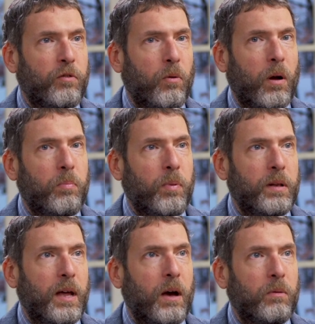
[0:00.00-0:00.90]
or up
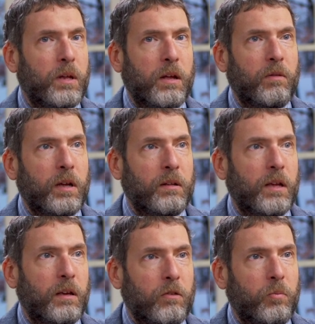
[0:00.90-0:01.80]
and down, hearing
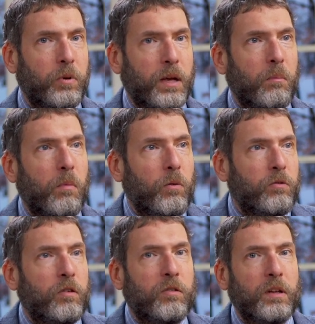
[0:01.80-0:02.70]
dings, putting
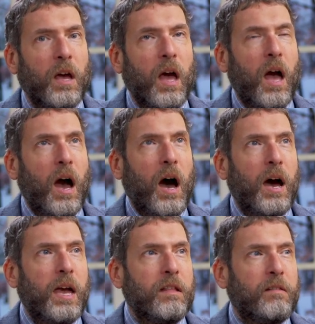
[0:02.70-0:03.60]
emojis in.
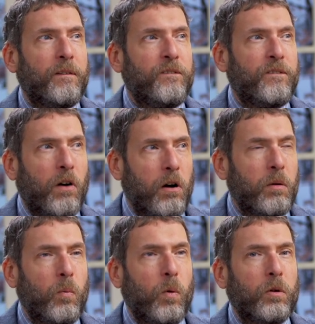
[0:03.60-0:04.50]
Uh, it's a
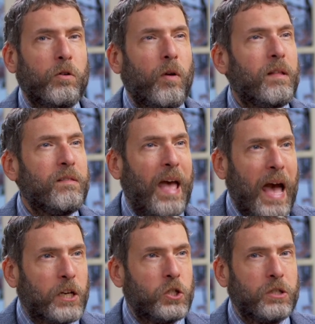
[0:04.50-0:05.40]
far more
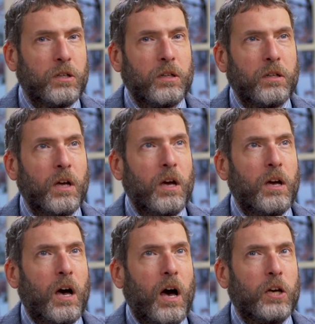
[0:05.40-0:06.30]
transactional,
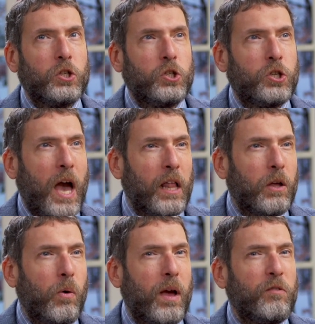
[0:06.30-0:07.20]
uh,
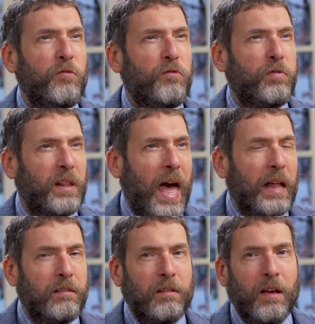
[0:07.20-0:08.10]
shallow, and
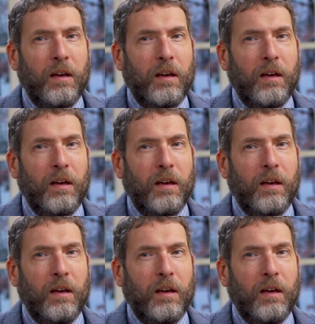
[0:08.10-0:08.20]
flat